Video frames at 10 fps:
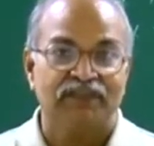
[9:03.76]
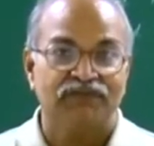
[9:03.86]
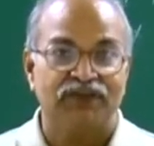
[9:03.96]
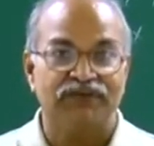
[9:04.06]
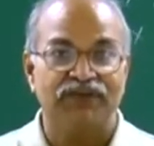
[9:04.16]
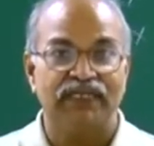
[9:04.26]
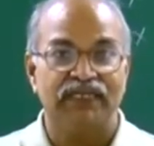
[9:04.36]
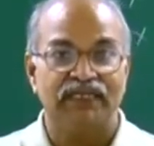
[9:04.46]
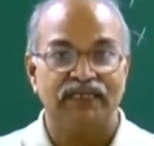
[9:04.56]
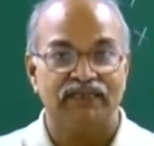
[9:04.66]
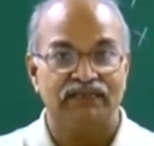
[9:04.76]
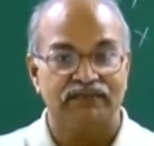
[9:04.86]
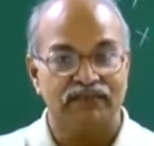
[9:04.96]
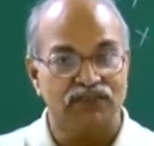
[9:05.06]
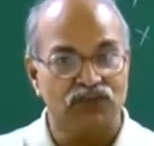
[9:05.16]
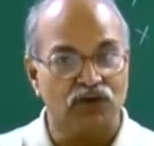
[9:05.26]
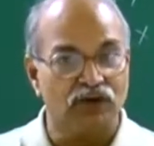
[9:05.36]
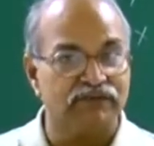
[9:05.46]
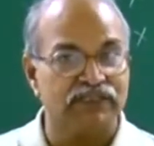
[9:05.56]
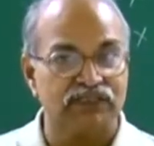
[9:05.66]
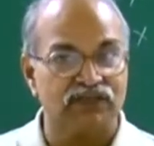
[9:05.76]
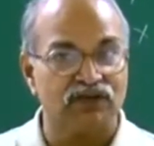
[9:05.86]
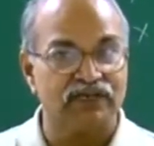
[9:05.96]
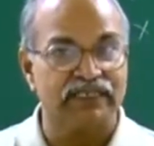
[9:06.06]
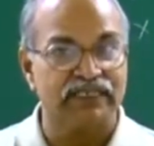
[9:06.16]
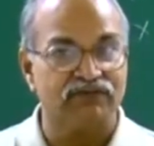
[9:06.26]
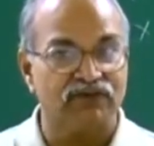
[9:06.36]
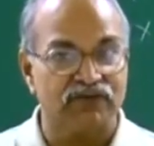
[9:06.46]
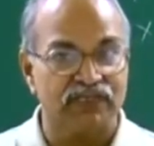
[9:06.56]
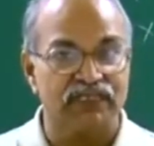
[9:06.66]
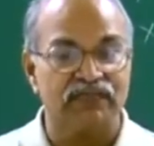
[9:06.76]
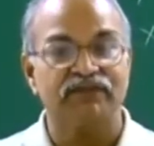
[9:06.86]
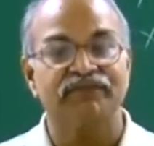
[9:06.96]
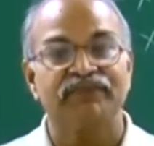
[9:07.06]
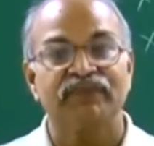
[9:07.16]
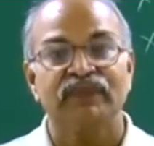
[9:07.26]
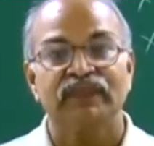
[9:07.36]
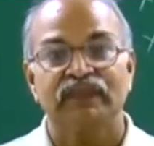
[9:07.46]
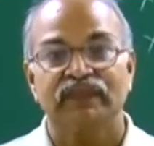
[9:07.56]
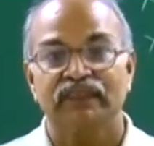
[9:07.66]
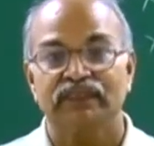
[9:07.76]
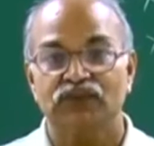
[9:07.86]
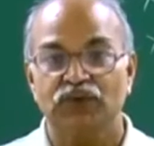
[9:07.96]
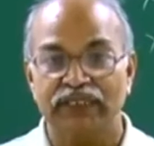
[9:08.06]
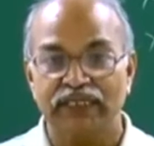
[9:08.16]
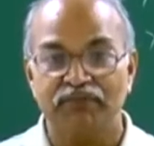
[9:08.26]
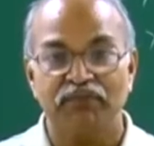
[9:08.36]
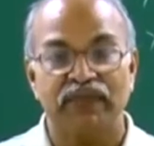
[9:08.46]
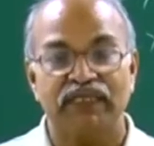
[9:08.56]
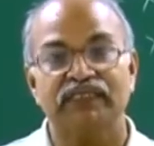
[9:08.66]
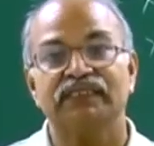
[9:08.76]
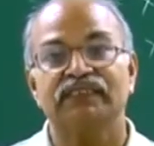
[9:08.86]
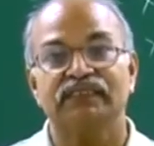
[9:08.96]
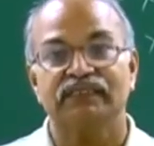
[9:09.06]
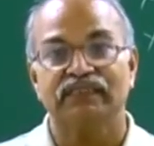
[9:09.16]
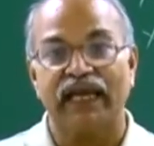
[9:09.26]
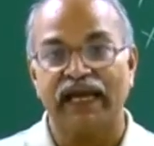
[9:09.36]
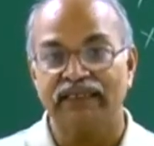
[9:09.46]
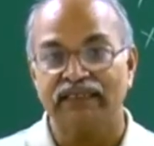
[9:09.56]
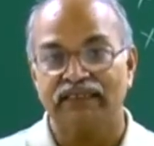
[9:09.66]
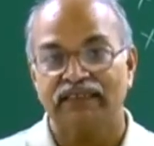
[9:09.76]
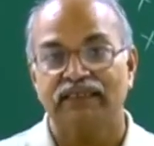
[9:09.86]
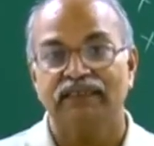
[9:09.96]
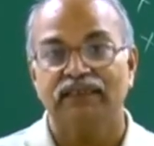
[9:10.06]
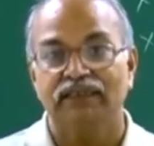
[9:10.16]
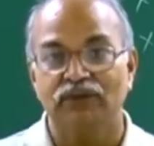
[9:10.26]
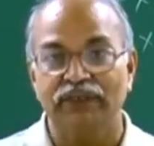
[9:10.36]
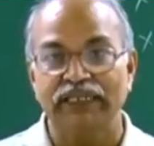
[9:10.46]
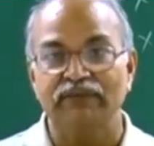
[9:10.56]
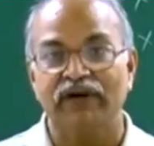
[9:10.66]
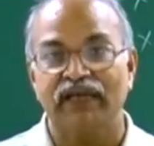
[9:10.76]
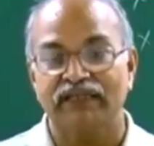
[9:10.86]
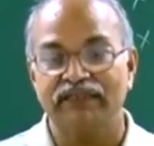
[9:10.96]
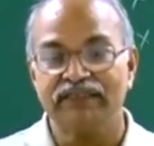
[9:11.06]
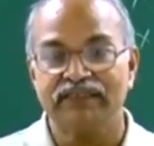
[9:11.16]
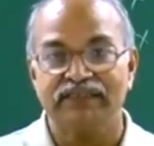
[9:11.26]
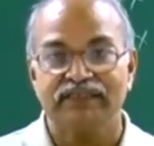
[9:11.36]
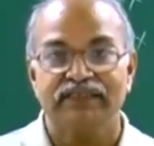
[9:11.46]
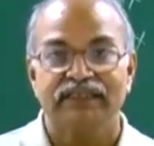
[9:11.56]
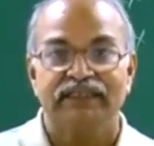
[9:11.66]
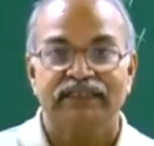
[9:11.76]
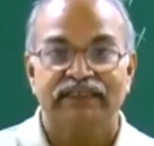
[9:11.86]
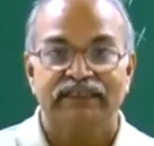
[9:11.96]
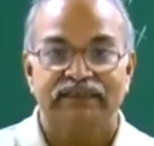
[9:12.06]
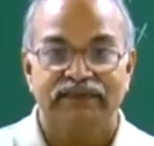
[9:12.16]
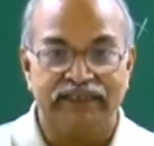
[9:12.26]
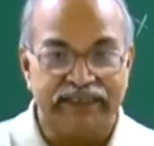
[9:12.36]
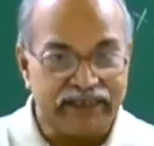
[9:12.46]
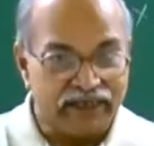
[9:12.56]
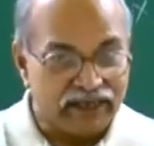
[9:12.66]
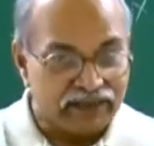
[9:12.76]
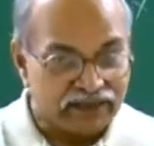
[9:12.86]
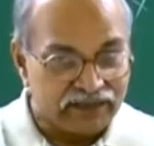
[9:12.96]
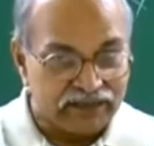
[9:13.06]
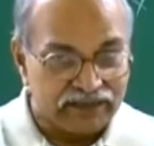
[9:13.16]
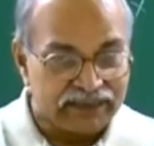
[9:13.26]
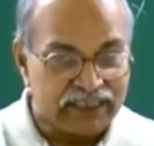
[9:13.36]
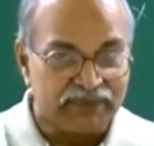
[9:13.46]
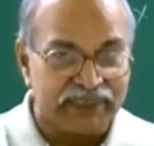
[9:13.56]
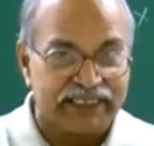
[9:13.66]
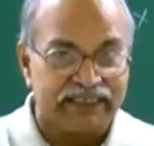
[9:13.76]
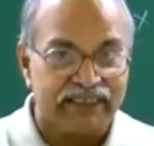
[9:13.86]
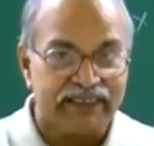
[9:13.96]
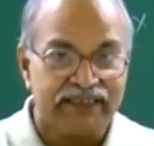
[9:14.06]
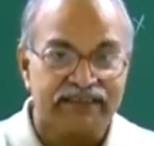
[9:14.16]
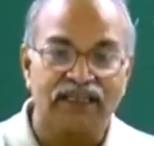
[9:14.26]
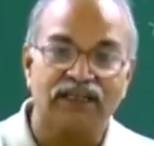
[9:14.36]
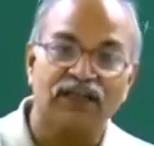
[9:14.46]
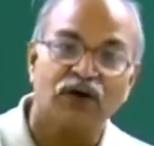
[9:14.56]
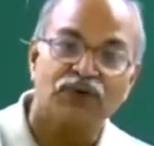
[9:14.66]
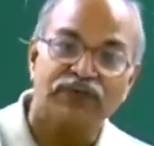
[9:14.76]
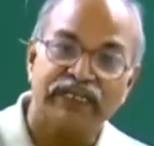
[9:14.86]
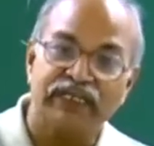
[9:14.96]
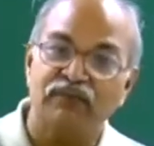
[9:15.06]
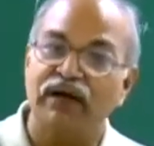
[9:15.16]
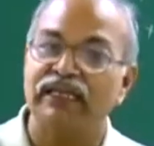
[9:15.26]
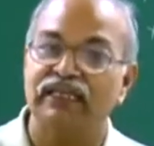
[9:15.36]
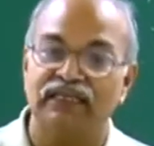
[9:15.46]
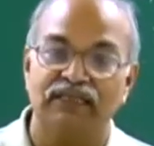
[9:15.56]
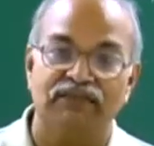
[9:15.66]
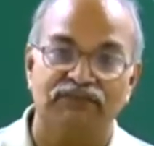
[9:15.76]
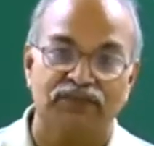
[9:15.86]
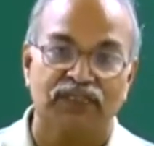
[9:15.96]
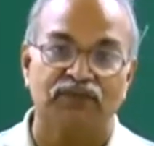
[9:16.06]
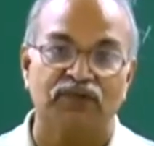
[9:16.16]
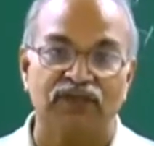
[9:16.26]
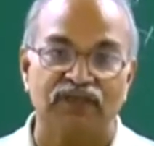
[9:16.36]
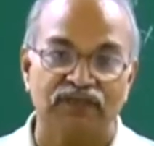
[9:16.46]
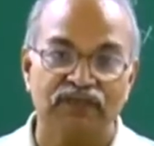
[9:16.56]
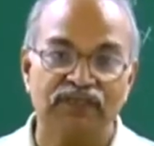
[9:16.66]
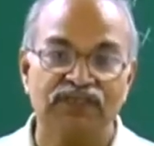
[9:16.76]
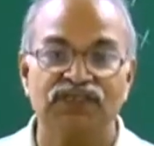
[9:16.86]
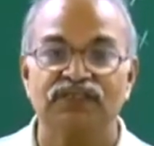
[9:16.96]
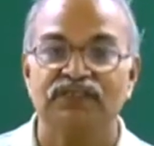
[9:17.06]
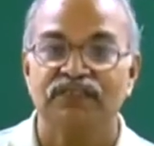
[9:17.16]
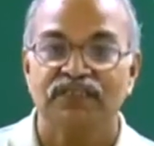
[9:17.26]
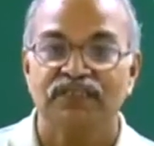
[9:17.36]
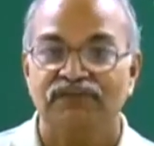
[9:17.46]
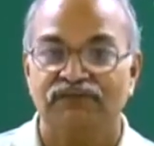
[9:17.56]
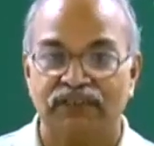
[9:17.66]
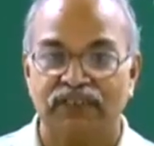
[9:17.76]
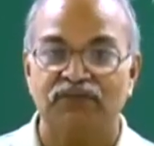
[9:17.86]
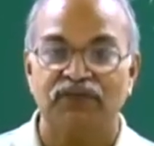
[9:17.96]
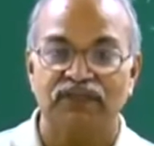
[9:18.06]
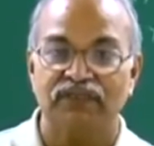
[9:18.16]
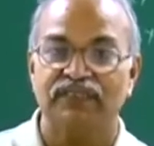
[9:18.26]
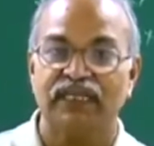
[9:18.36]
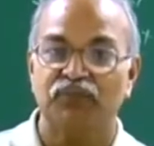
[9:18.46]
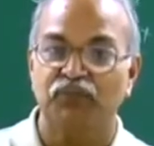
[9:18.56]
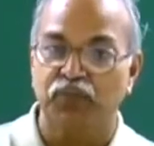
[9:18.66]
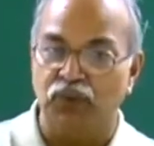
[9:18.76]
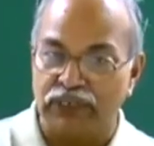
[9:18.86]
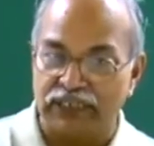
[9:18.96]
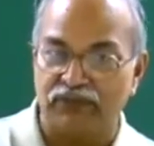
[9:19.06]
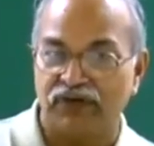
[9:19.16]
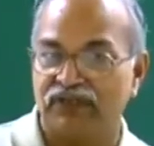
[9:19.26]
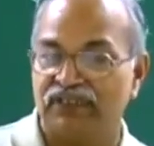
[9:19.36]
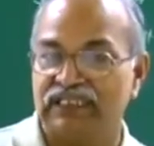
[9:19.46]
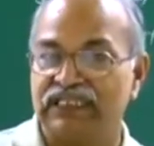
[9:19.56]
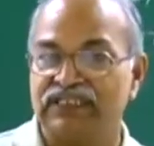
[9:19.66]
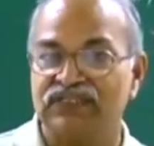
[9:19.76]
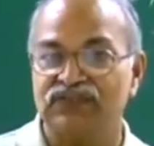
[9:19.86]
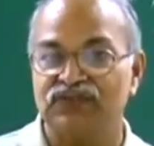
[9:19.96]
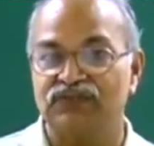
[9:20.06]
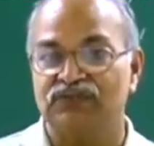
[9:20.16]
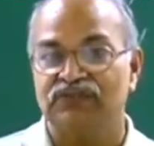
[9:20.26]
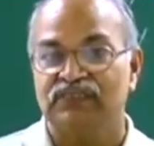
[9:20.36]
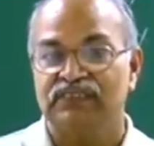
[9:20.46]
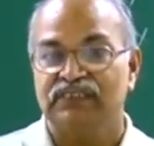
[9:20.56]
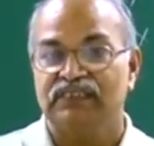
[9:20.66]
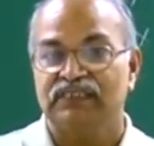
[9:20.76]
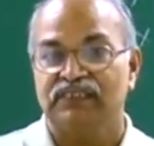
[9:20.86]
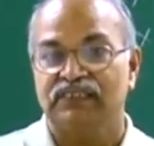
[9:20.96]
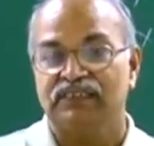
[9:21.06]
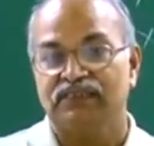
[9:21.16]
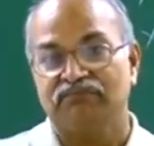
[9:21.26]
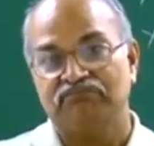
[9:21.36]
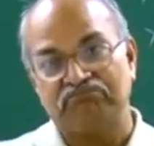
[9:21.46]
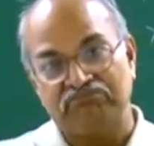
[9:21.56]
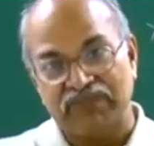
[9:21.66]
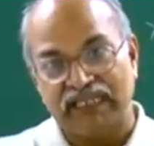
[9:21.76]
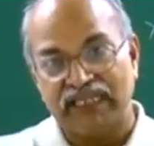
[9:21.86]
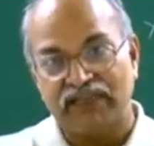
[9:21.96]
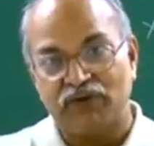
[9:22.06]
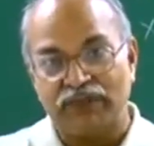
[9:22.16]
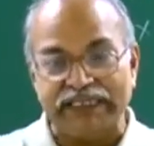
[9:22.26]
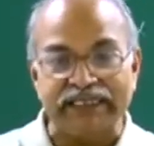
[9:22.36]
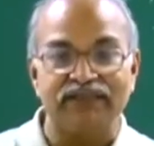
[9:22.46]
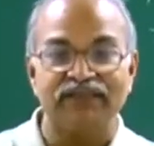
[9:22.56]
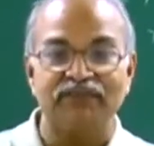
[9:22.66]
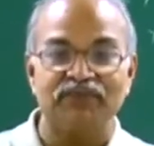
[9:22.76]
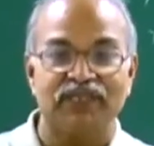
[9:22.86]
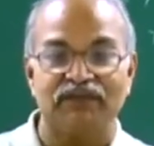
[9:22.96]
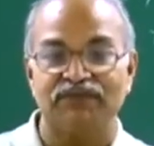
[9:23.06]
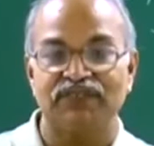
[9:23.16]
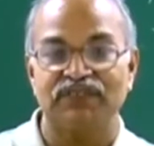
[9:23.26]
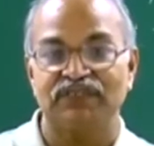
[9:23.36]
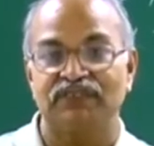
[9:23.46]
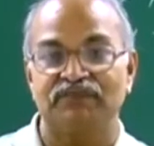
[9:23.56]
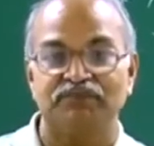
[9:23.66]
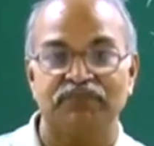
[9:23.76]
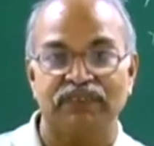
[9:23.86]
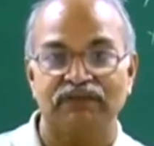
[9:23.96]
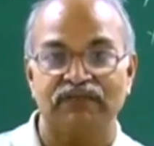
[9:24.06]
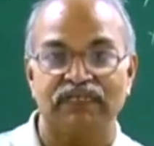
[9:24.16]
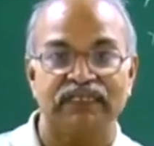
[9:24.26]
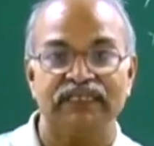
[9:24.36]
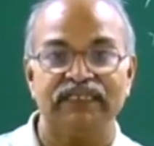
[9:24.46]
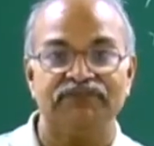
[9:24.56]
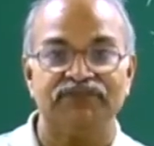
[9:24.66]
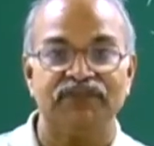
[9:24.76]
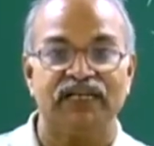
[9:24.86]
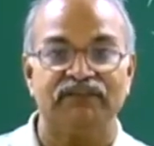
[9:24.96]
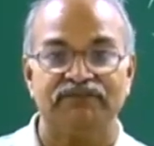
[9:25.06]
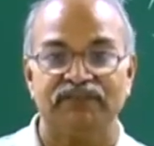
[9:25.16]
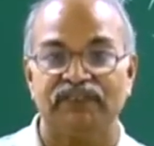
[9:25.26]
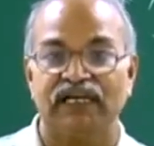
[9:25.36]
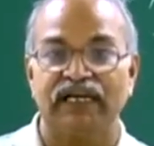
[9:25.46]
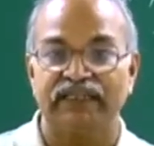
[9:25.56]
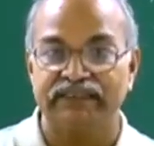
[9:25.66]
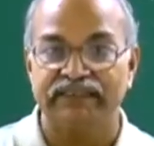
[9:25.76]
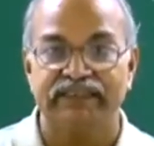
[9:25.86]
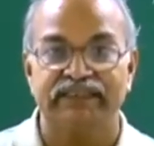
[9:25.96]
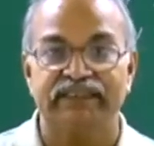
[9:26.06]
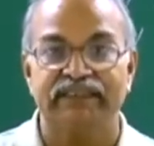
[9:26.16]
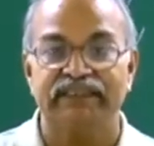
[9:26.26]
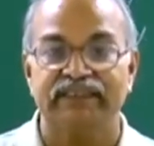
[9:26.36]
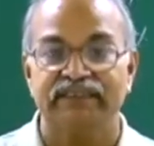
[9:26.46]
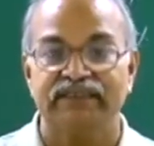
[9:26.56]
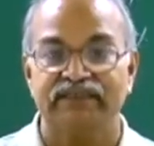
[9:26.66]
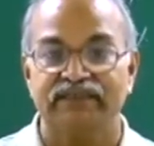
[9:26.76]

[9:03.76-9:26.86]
When we dissolve salt in water, the sodium plus and chlorine minus, they are separated, surrounded by water molecules. Water molecules are polar molecules, so they orient themselves particularly if you have ions in this